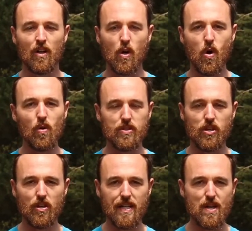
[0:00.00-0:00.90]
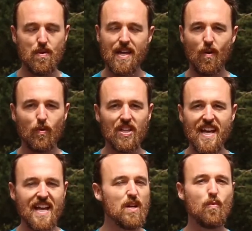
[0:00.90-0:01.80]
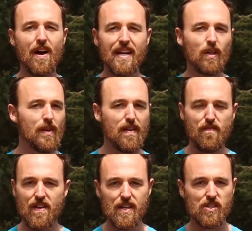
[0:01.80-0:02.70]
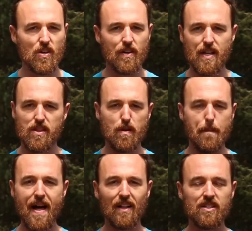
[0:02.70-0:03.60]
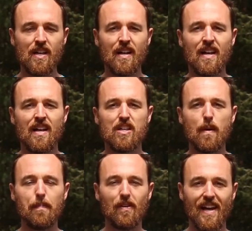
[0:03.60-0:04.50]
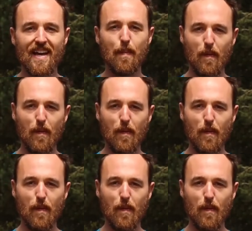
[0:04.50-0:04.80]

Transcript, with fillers: cold turkey without really any running or any fitness underneath your belt, your plan or